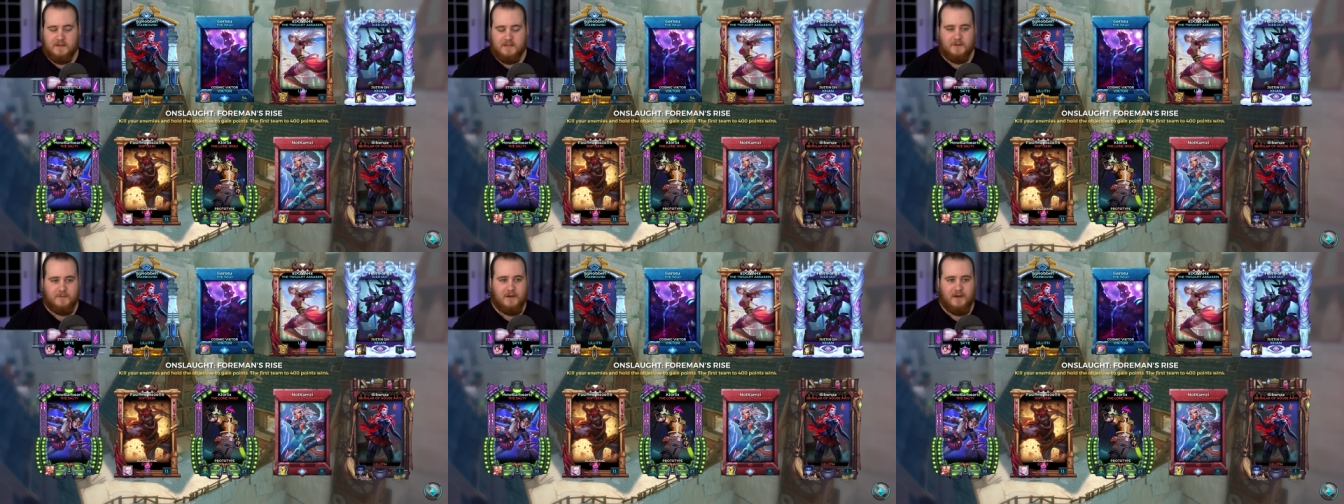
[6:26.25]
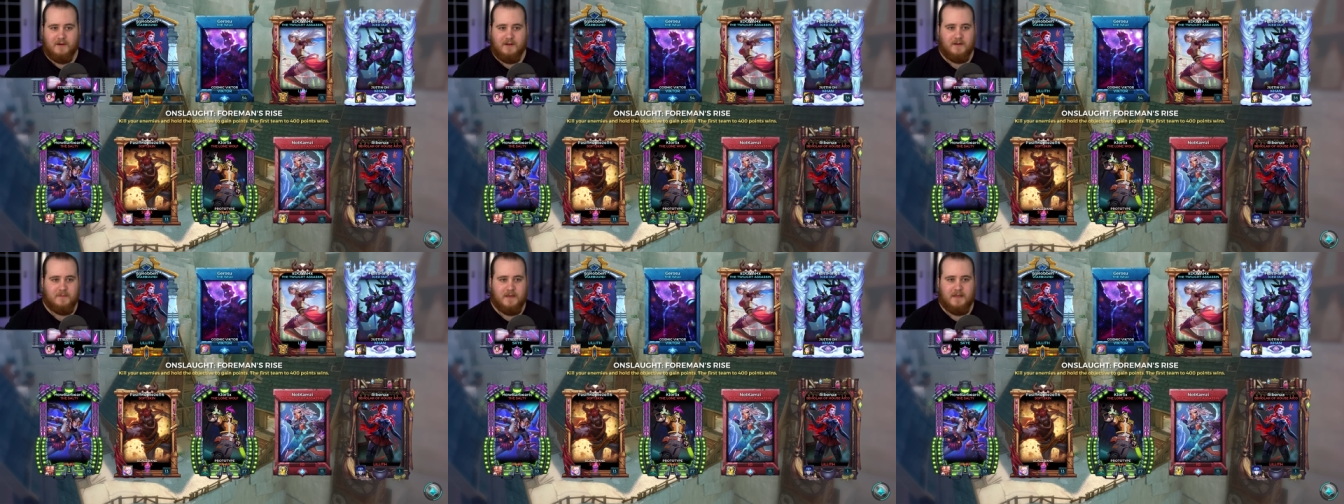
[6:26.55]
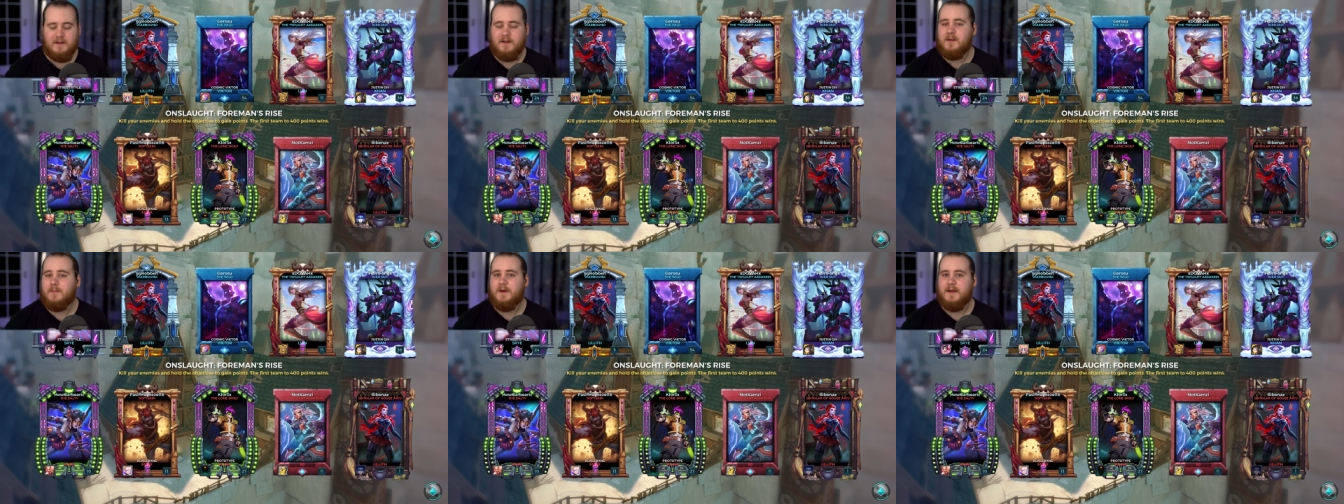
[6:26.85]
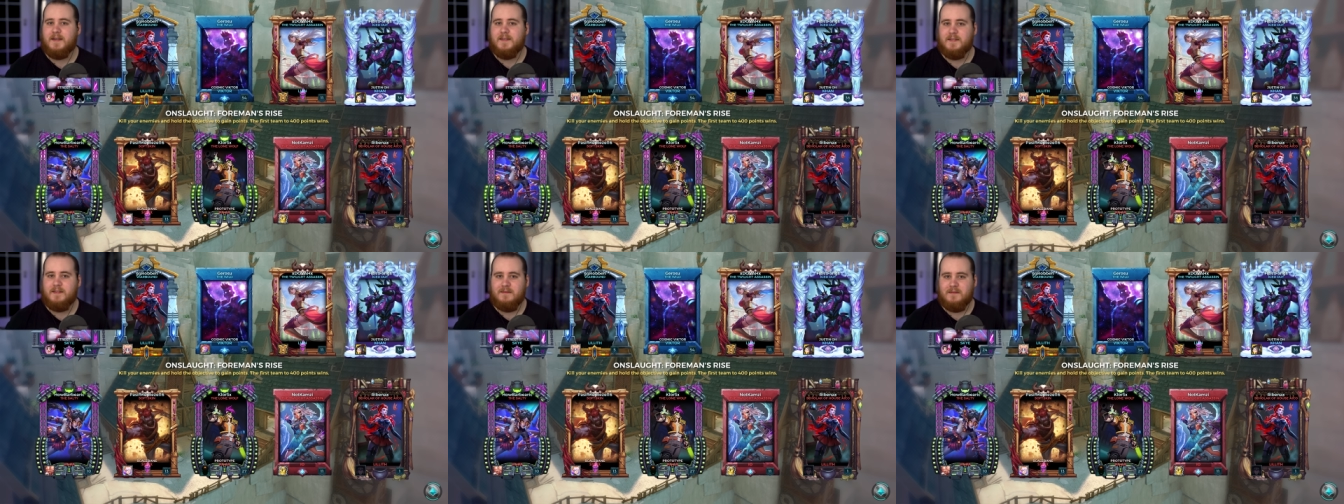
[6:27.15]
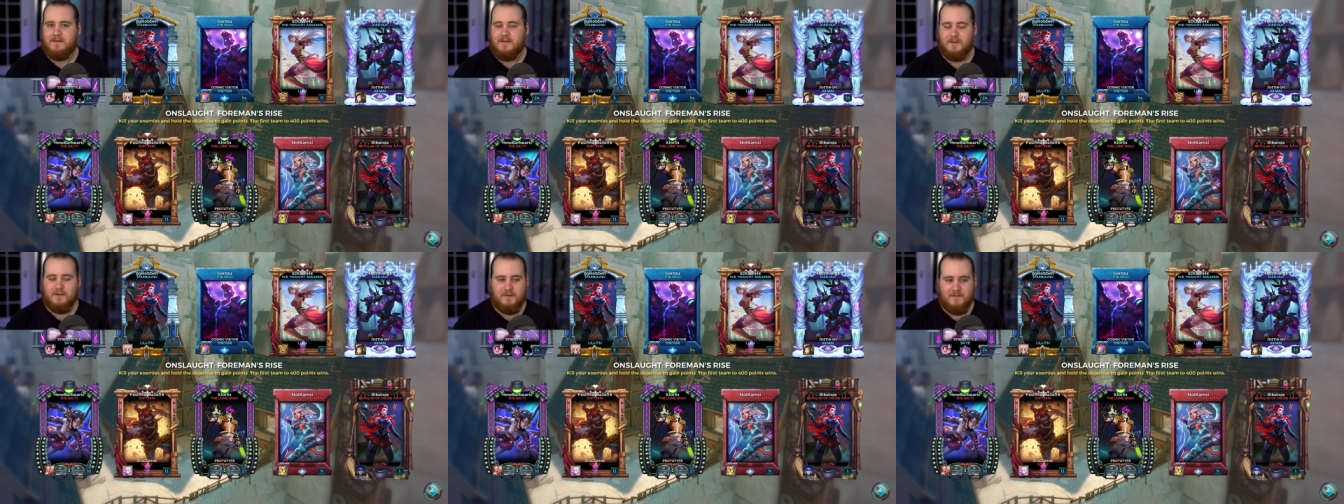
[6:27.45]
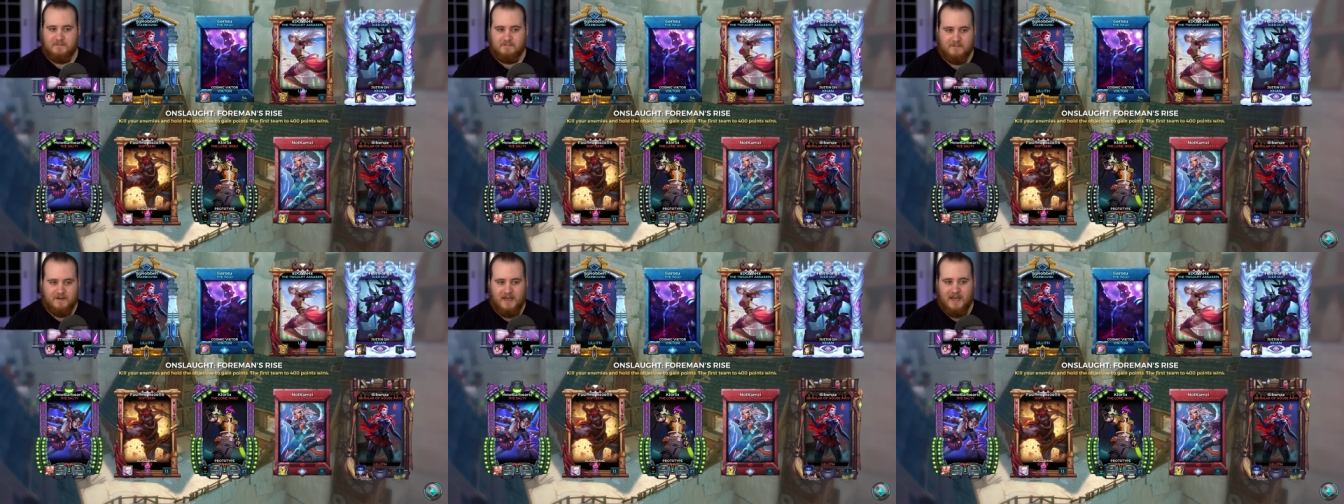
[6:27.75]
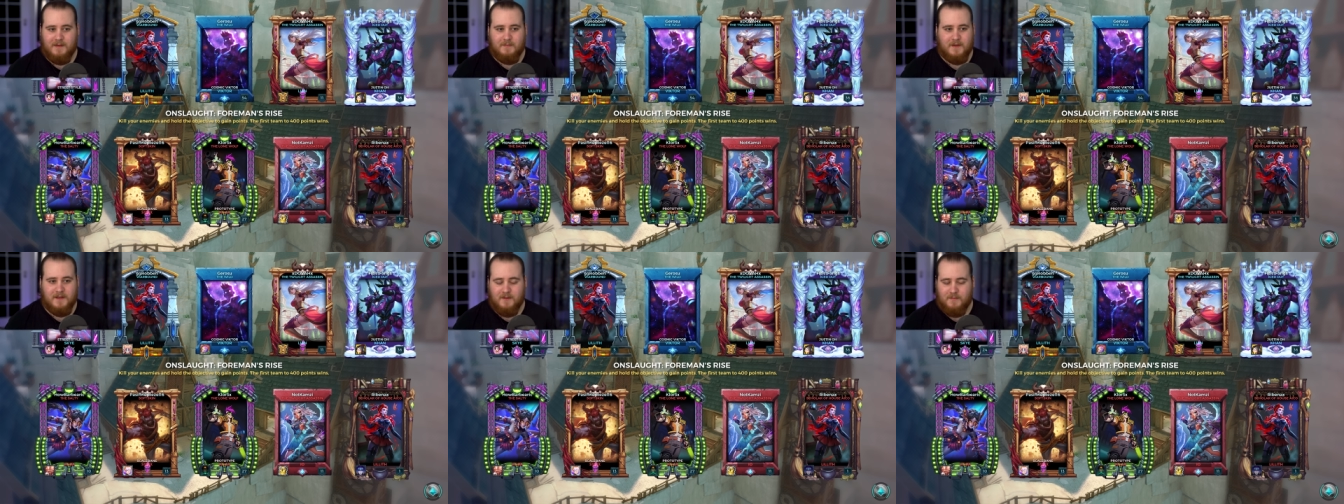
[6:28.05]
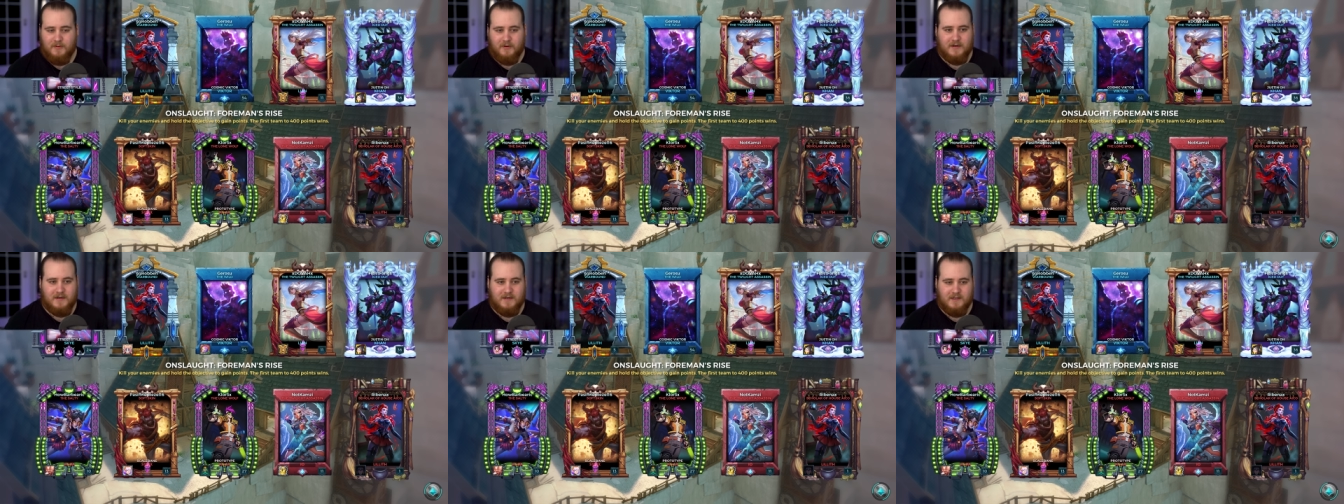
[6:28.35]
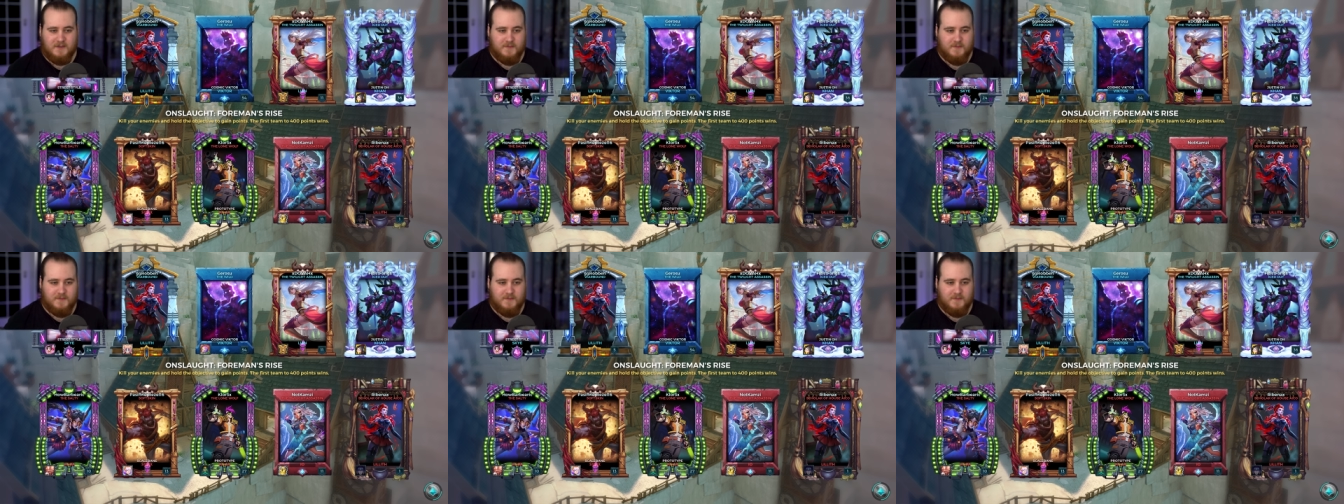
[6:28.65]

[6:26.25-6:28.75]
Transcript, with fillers: So we are going to be the only person sort of camping the point, I